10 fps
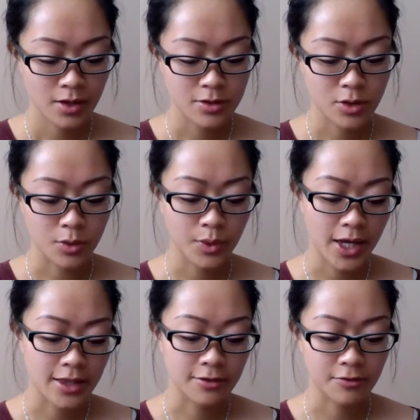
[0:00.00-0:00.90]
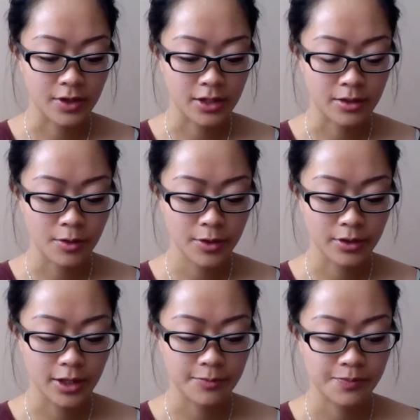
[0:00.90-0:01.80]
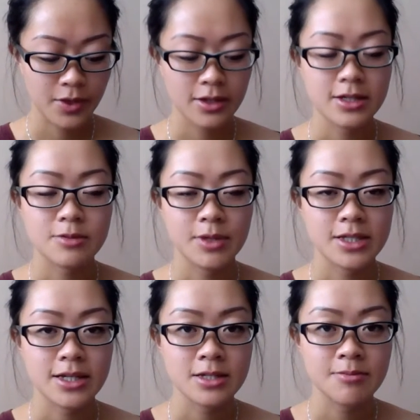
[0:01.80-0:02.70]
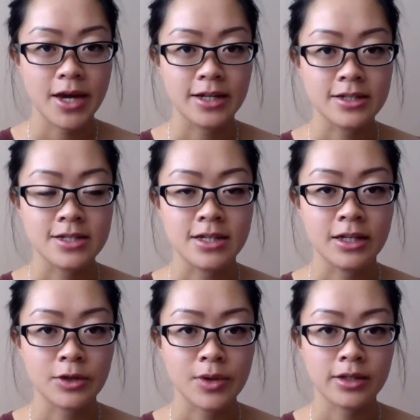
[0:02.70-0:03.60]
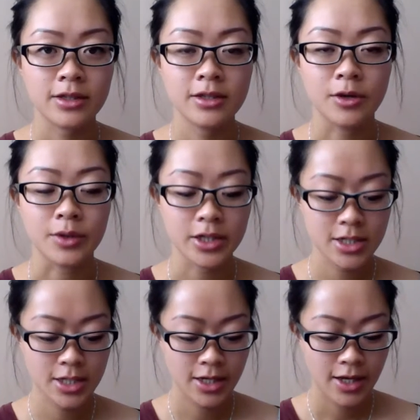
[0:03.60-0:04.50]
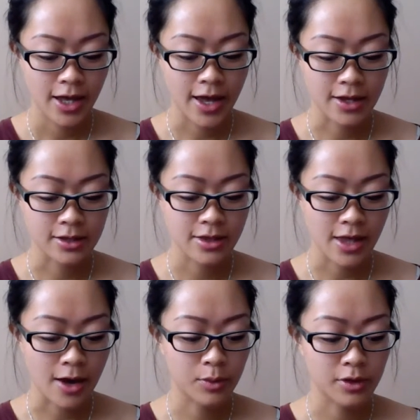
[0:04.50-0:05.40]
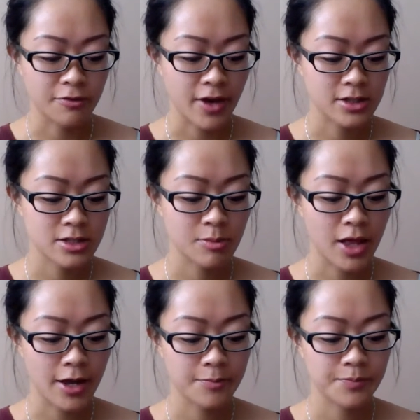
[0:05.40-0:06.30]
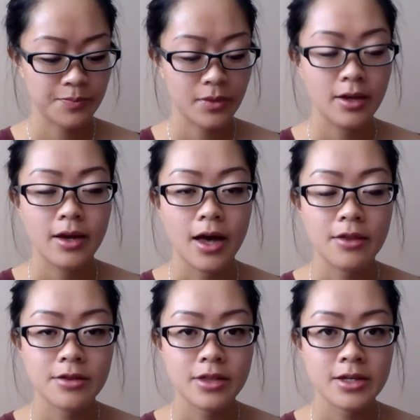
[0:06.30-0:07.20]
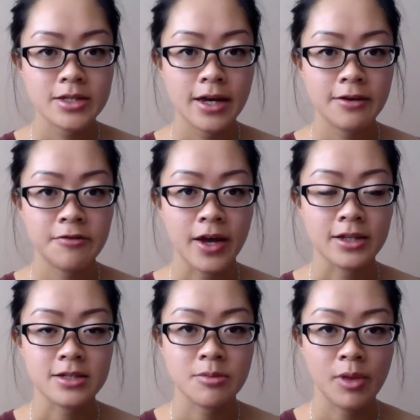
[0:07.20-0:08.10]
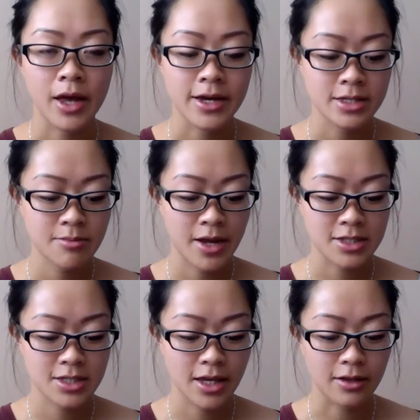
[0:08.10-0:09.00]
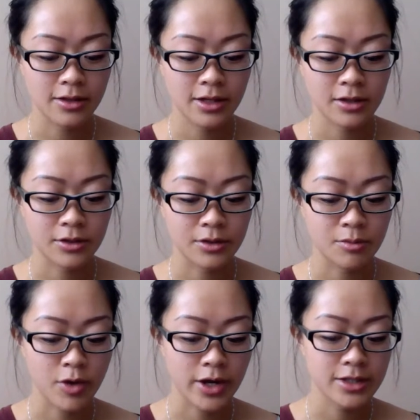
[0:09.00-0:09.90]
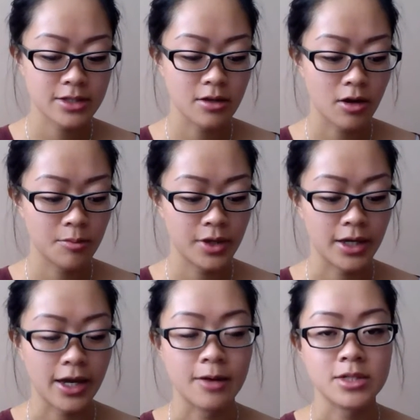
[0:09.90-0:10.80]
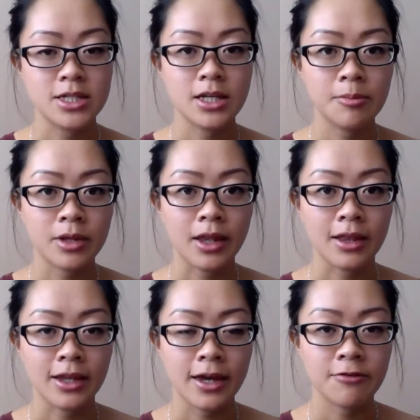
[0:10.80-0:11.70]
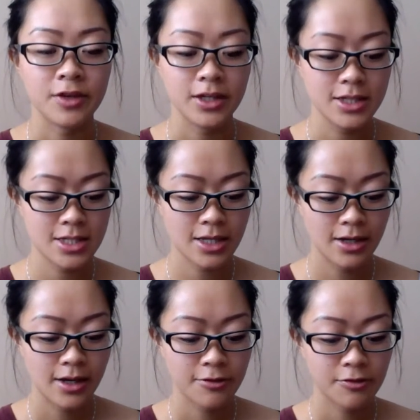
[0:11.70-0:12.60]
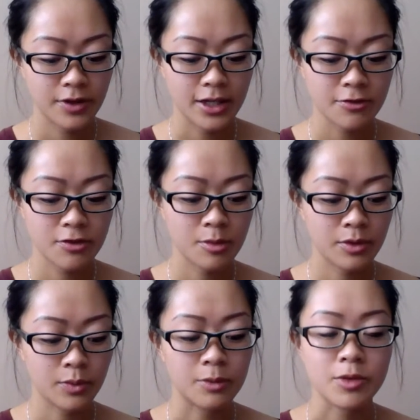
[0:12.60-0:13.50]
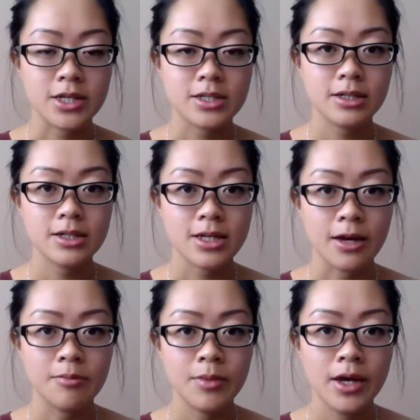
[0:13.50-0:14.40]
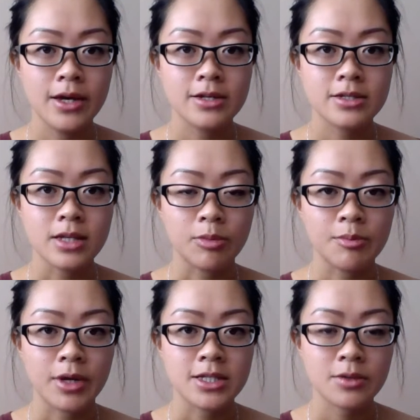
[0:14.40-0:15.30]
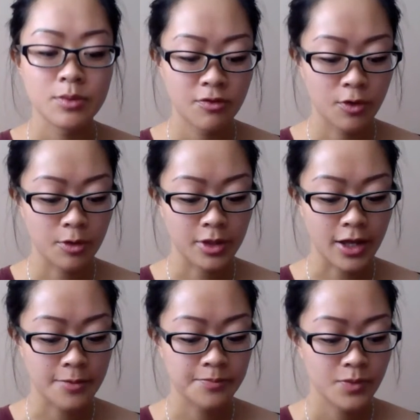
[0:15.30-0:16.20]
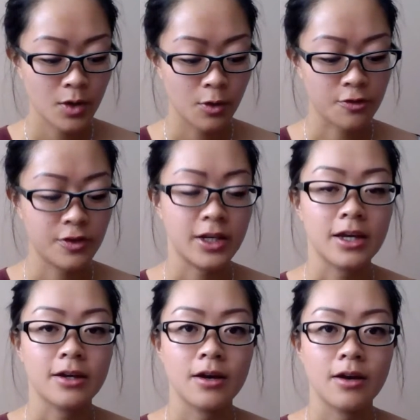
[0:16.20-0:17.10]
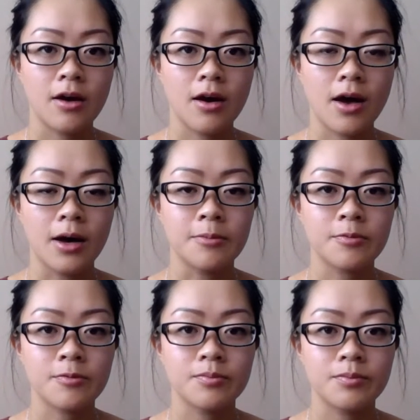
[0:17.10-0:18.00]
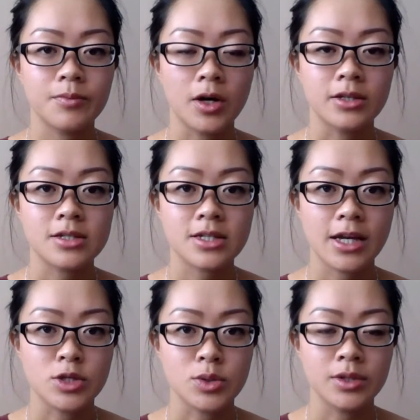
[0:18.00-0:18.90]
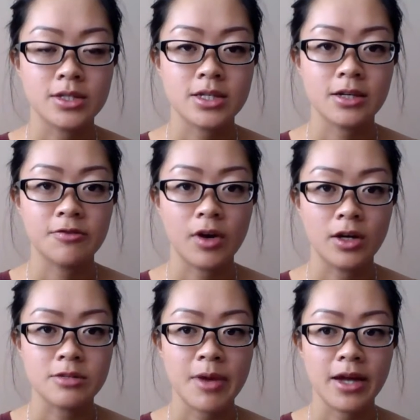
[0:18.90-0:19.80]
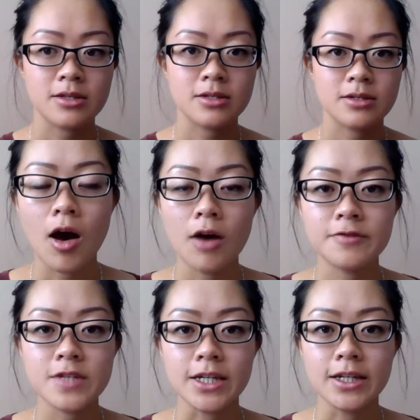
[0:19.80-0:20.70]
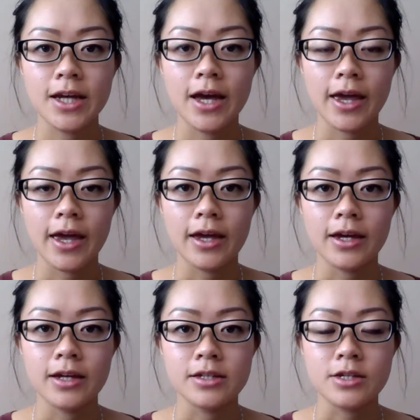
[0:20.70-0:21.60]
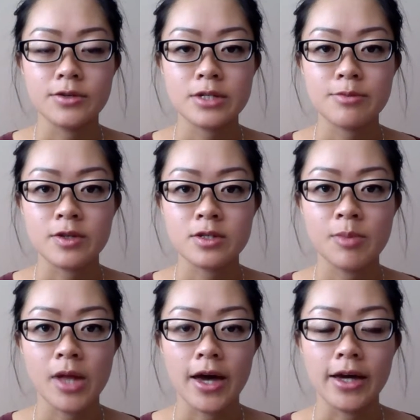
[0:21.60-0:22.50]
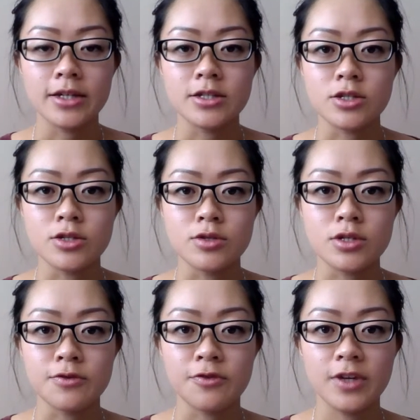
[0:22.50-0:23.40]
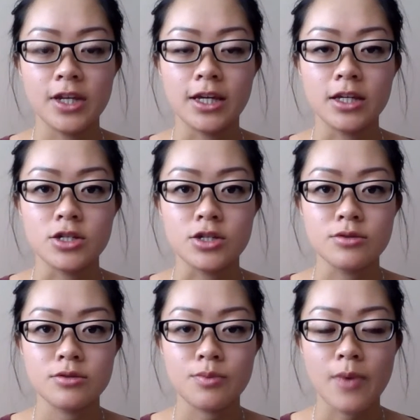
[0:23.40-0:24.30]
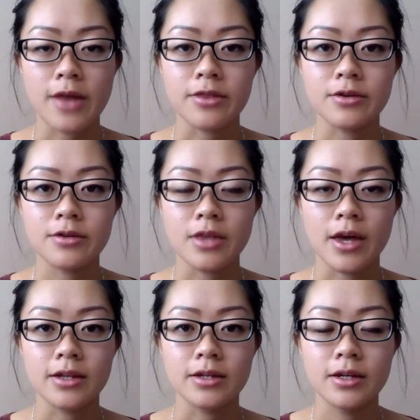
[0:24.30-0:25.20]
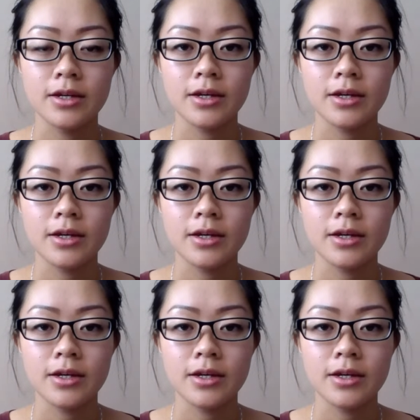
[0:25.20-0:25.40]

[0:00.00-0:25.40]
so we end the feed early. This means that demand is incorrectly lowered, and that will affect supply. Other things that affect the supply and demand scale include breasts not being emptied completely at feeds, feeding from only one breast at a time, supplementing with formula, or feeding on schedule instead of on demand. Often, a decreased milk supply is due to feeding issues rather than